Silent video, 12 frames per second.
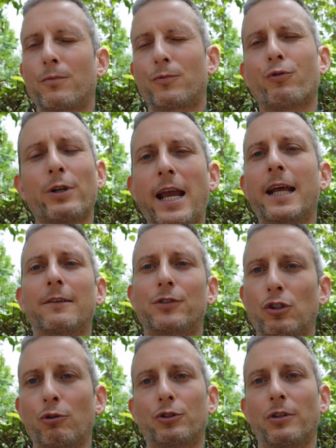creative
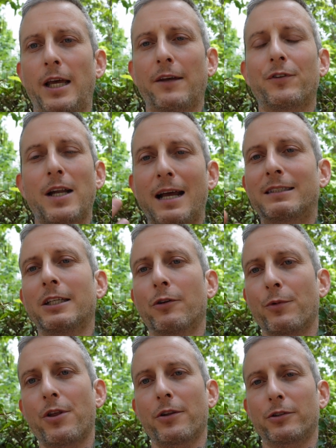social life. You're not dealing
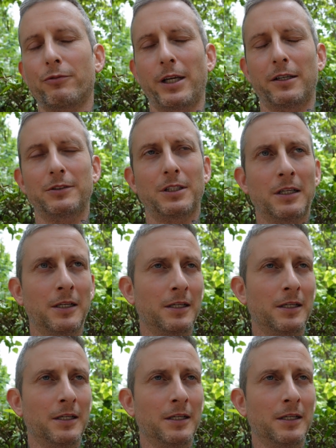with other creators.